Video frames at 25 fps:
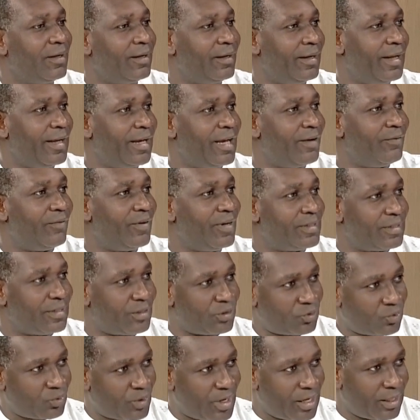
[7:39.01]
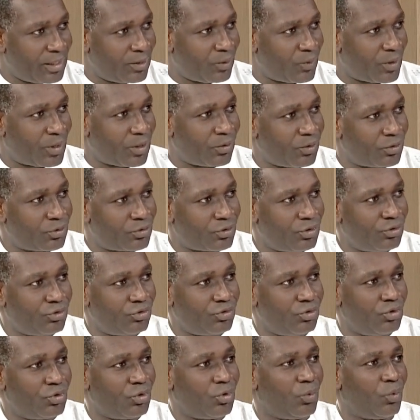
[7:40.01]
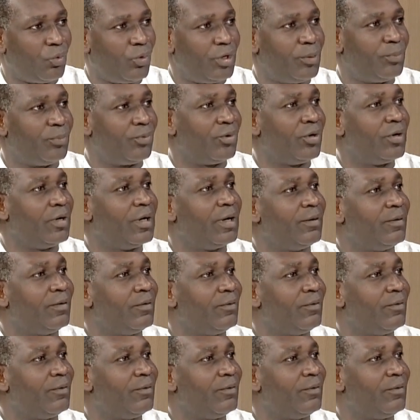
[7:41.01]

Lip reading: they gave reasons why they cannot continue with the program.